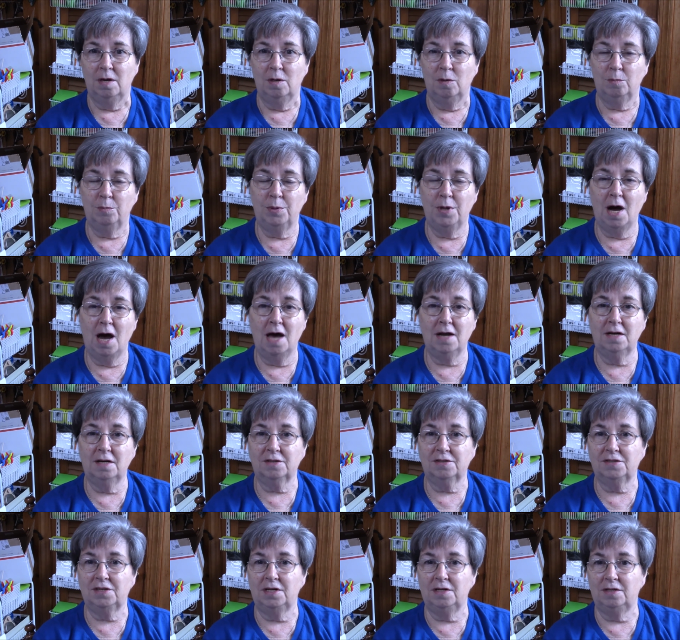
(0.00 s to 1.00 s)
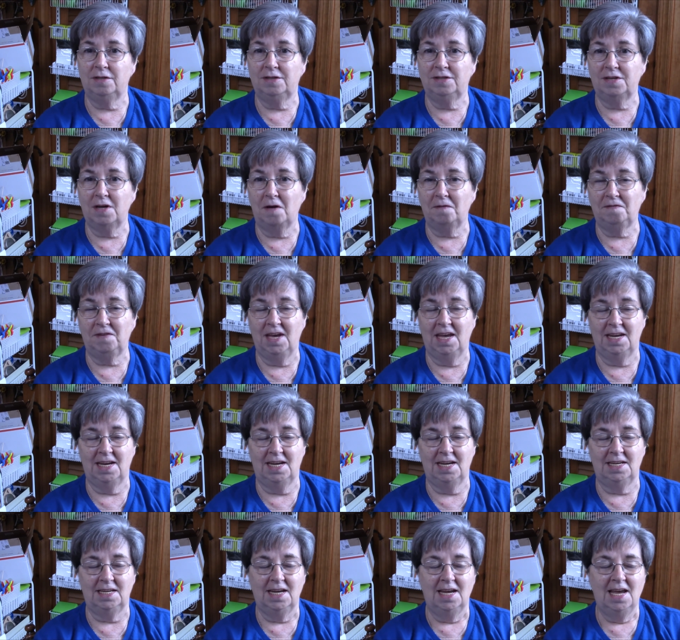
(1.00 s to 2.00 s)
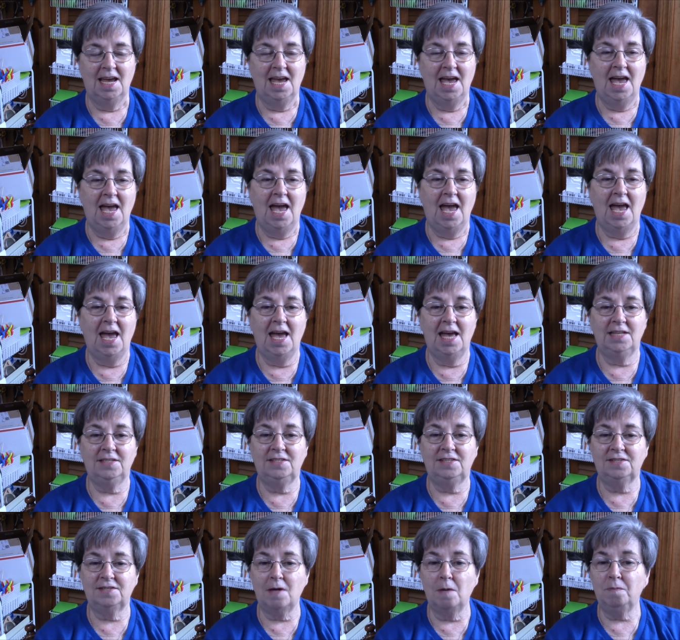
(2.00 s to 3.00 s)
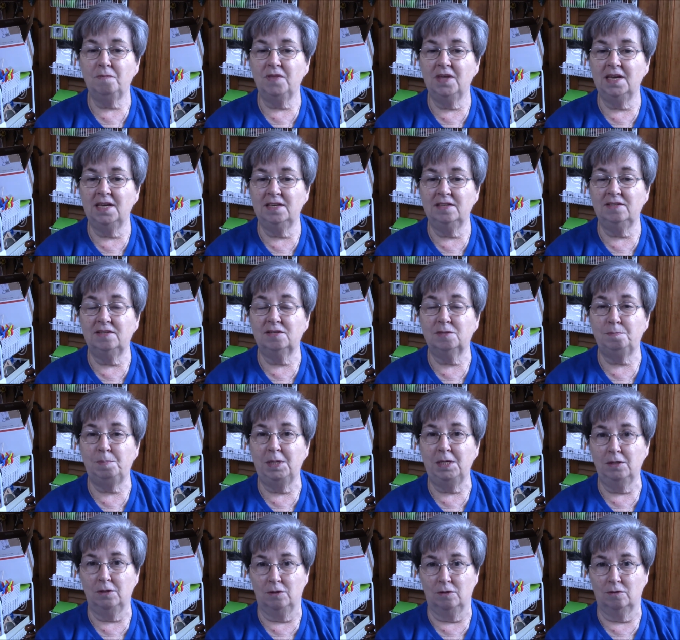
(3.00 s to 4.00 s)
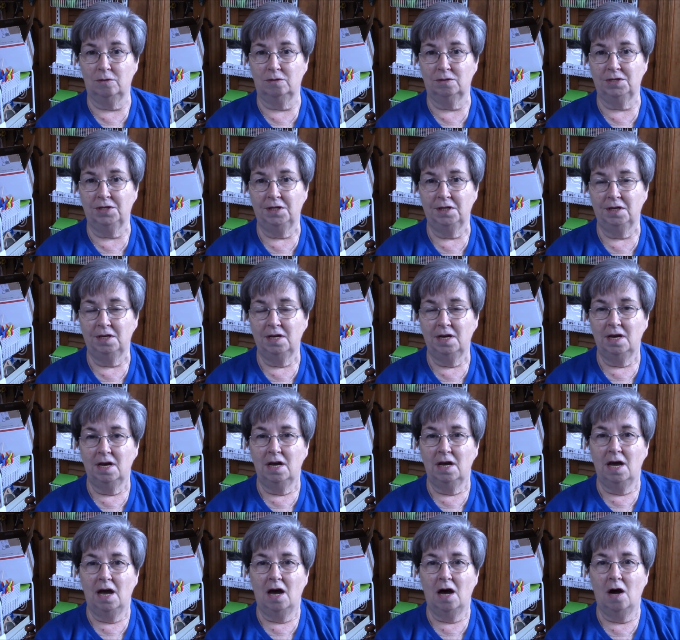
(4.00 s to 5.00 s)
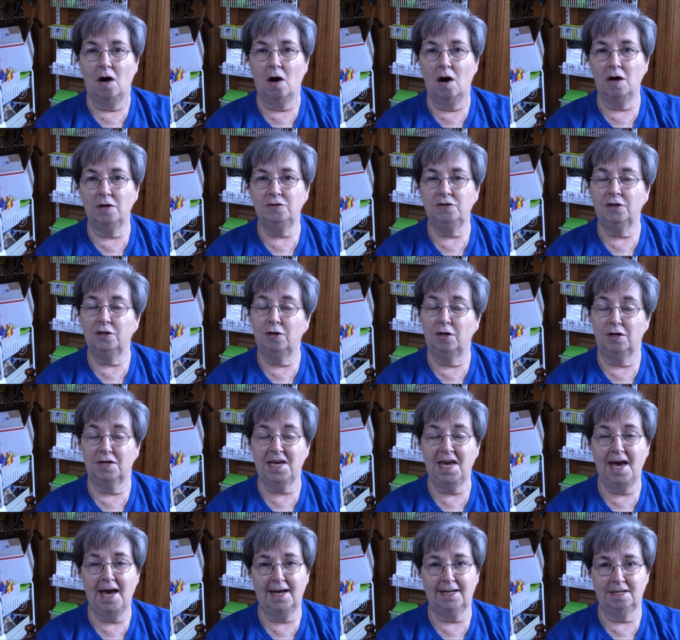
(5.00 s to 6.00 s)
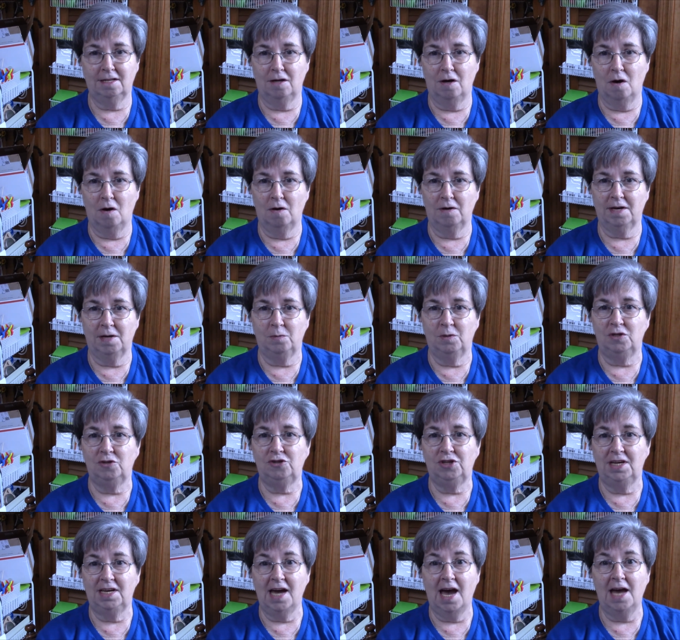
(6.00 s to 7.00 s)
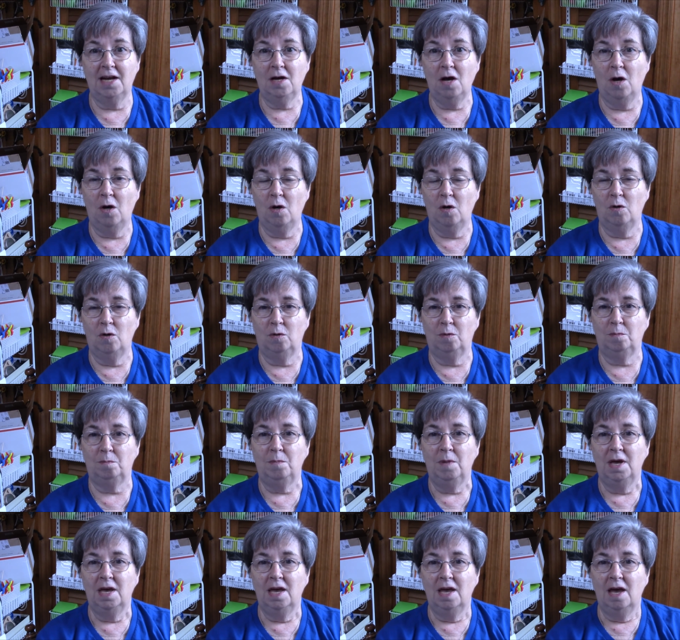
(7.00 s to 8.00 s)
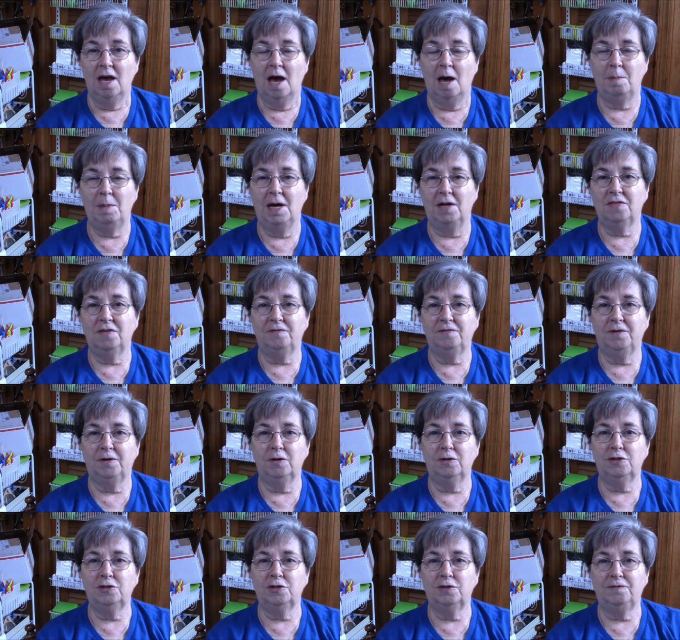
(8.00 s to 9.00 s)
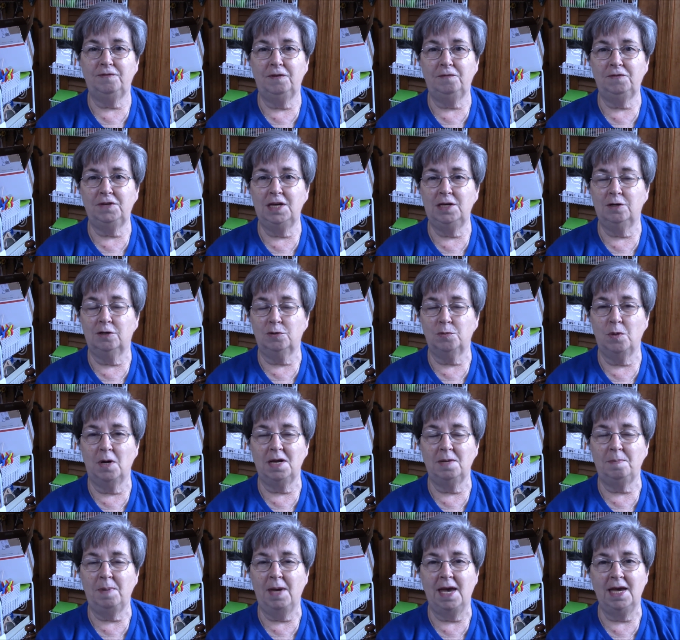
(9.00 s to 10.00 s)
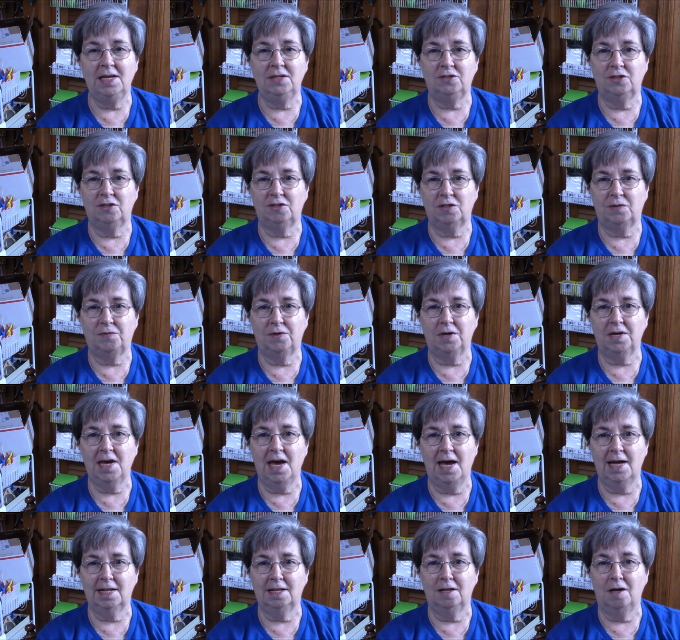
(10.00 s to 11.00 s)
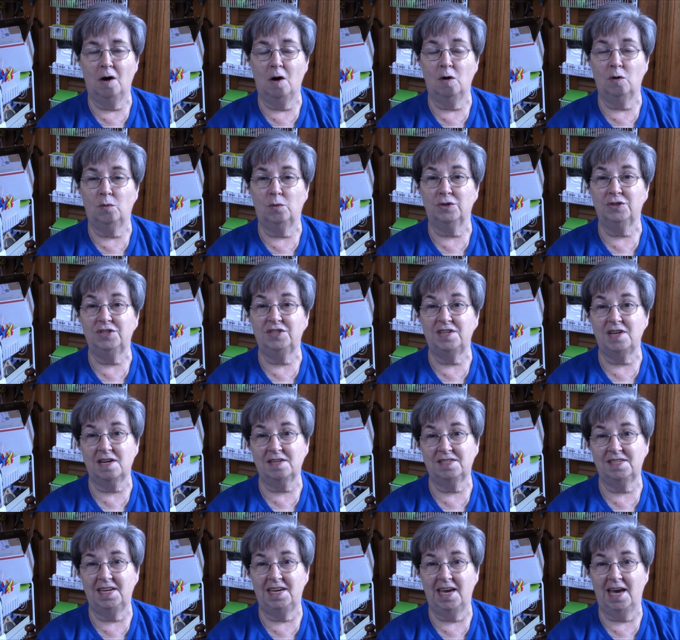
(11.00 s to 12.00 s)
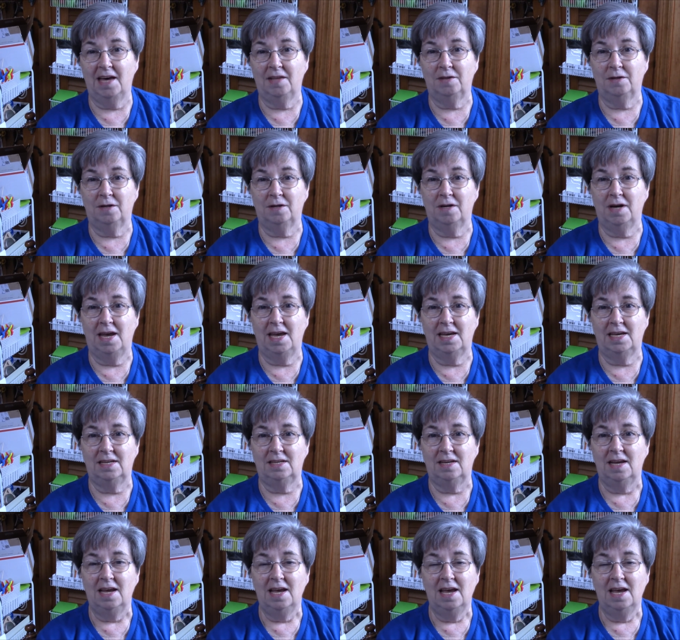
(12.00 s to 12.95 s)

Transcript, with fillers: products and stuff in it, and something spilled onto her catalog. And when she got home, about the first 15 or 20 pages of her catalog were stuck together and